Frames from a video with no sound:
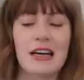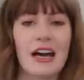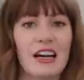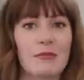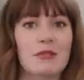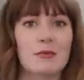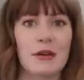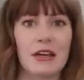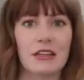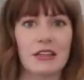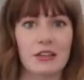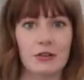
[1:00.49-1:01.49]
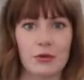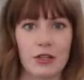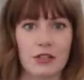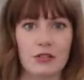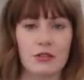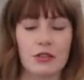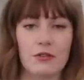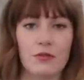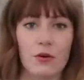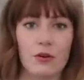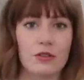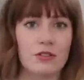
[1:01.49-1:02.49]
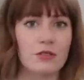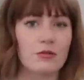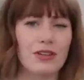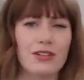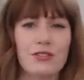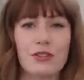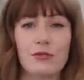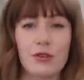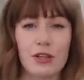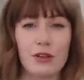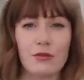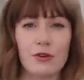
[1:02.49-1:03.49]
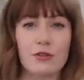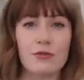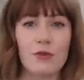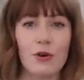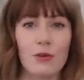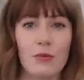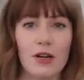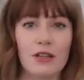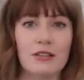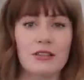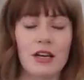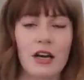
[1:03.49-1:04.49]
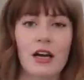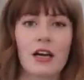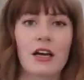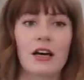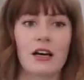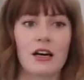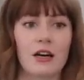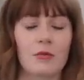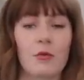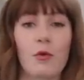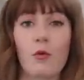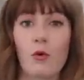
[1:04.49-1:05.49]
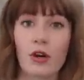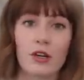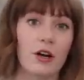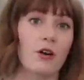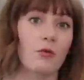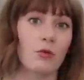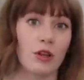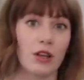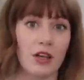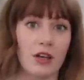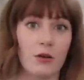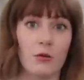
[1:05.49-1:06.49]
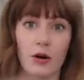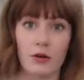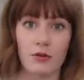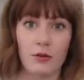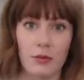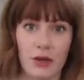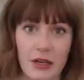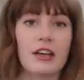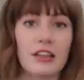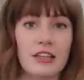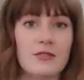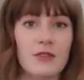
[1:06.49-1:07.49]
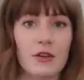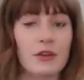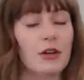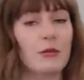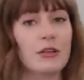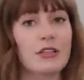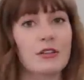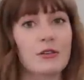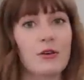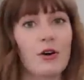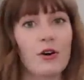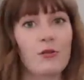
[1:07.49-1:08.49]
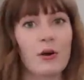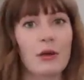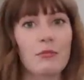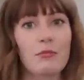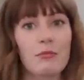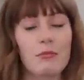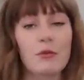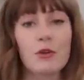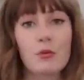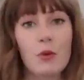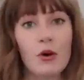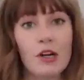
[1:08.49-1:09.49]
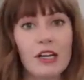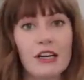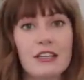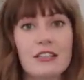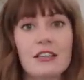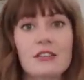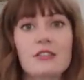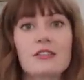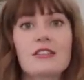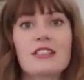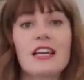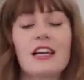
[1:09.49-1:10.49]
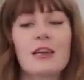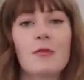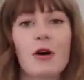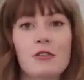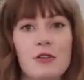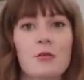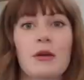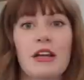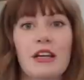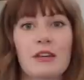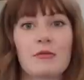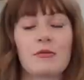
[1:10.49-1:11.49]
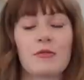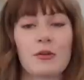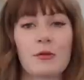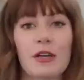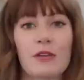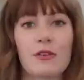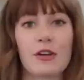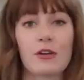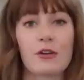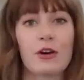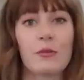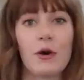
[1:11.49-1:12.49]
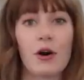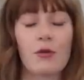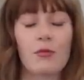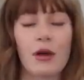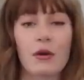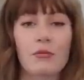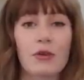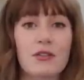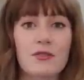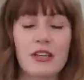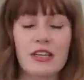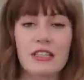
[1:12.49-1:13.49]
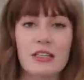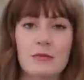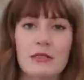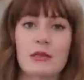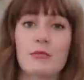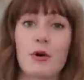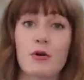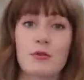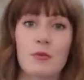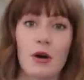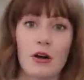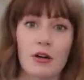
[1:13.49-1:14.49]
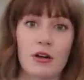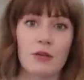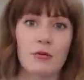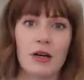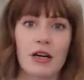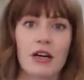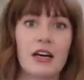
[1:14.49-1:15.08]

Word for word: time span that you're registering for. So registering for like the first four months um, worked out really well for me. In this video, I'm gonna tell you all of my newborn essentials and I'm also planning on filming a video about my breastfeeding tips and postpartum